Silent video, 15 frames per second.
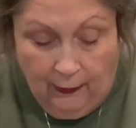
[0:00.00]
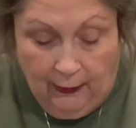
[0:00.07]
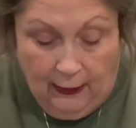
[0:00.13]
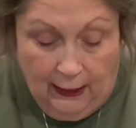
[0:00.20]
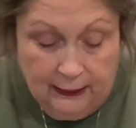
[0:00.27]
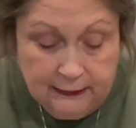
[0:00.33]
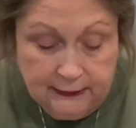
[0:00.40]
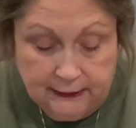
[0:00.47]

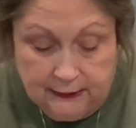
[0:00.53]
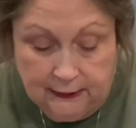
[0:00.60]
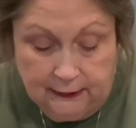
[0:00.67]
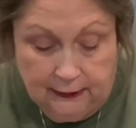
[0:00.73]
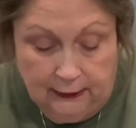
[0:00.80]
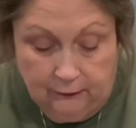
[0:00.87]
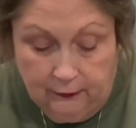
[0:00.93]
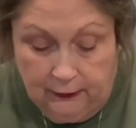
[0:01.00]
I could sit
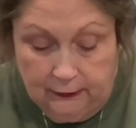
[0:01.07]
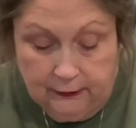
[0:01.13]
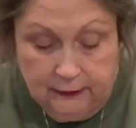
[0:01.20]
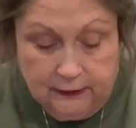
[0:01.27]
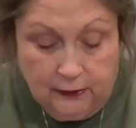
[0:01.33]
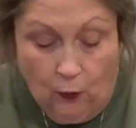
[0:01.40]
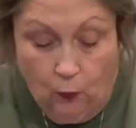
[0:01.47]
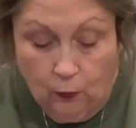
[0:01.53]
down and eat
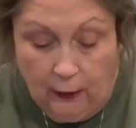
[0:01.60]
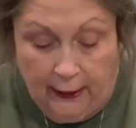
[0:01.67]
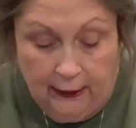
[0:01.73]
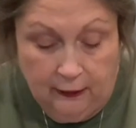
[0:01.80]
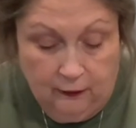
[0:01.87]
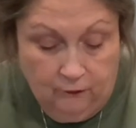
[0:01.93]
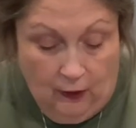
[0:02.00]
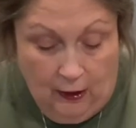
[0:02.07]
this whole
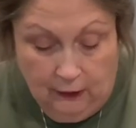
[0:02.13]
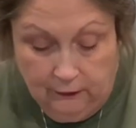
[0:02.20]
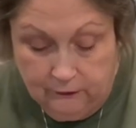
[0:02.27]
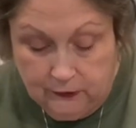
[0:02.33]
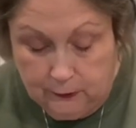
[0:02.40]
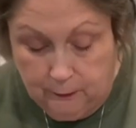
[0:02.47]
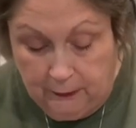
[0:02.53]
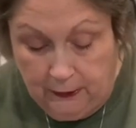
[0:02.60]
can of
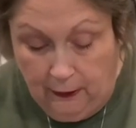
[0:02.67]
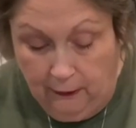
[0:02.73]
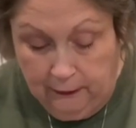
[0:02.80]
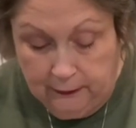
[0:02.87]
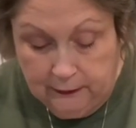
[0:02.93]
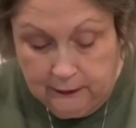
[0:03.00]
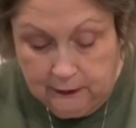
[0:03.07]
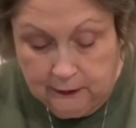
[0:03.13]
olives, to be
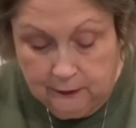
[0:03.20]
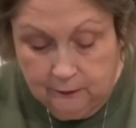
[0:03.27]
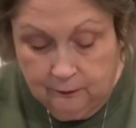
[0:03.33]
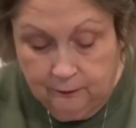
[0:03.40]
honest.